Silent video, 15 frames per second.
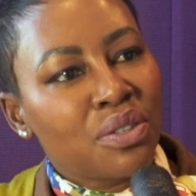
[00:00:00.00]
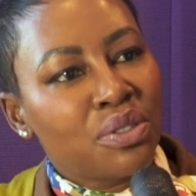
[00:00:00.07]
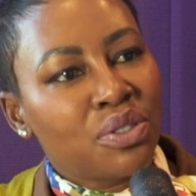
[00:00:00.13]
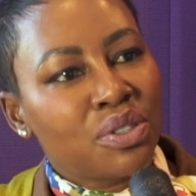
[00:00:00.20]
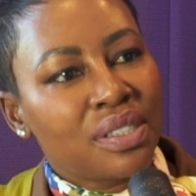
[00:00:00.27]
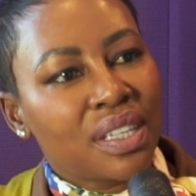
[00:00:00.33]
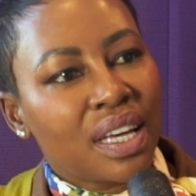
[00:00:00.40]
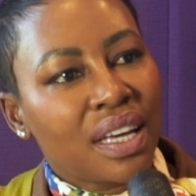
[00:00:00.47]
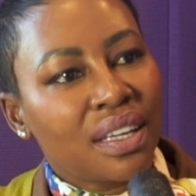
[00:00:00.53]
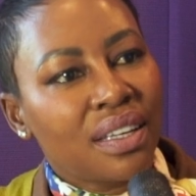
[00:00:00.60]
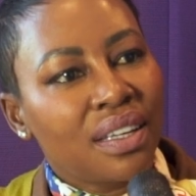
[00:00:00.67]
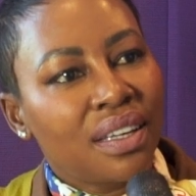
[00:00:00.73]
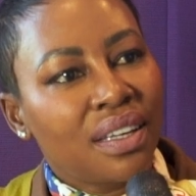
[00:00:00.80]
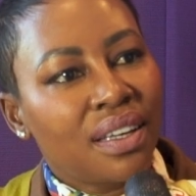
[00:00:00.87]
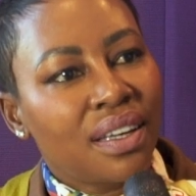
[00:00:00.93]
used to say,
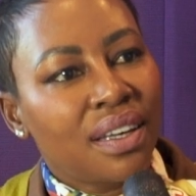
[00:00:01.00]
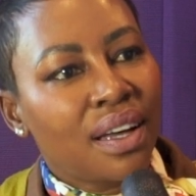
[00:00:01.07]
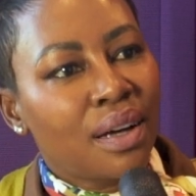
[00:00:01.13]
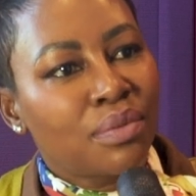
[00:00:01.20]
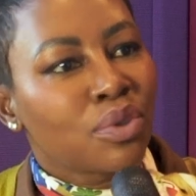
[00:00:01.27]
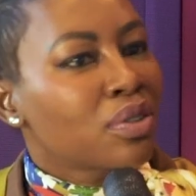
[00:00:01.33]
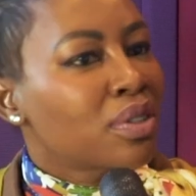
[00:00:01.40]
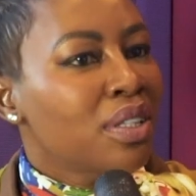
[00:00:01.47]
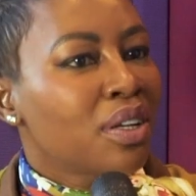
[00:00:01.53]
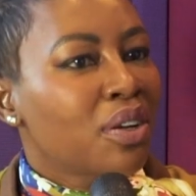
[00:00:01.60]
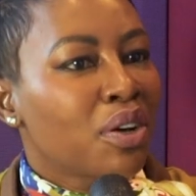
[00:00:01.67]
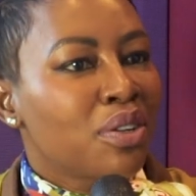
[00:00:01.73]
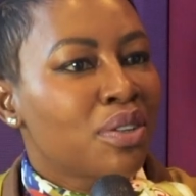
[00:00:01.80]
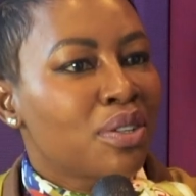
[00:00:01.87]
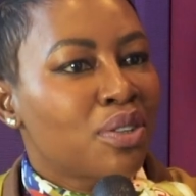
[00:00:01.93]
I'm not going to
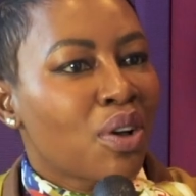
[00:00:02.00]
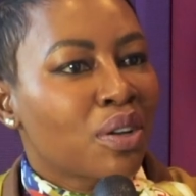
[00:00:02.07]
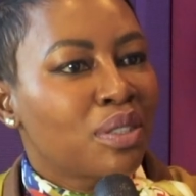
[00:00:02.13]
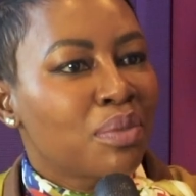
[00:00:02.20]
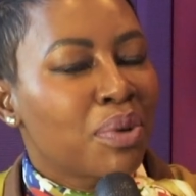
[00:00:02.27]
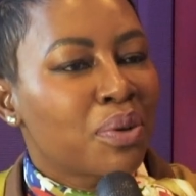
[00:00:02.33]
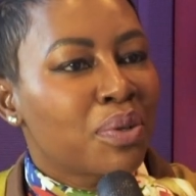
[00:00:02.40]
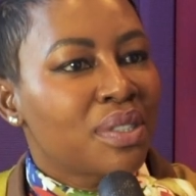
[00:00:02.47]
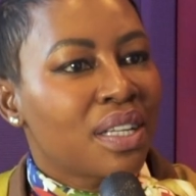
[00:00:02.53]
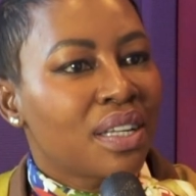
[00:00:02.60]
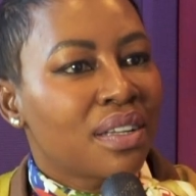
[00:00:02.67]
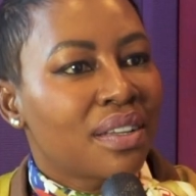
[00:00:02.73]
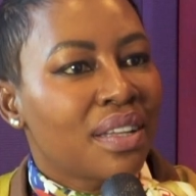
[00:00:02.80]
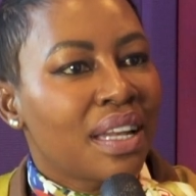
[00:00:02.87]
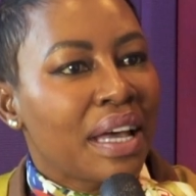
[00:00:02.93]
go to the doctor because
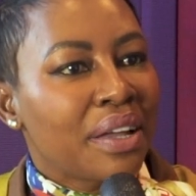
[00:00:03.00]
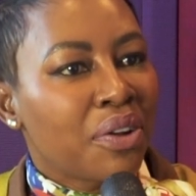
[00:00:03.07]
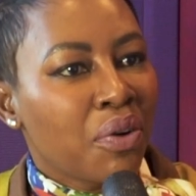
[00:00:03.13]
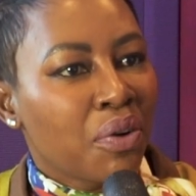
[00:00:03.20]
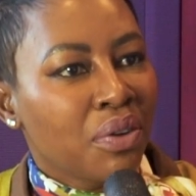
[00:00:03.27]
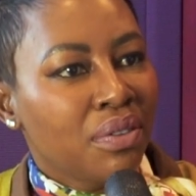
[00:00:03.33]
then I know.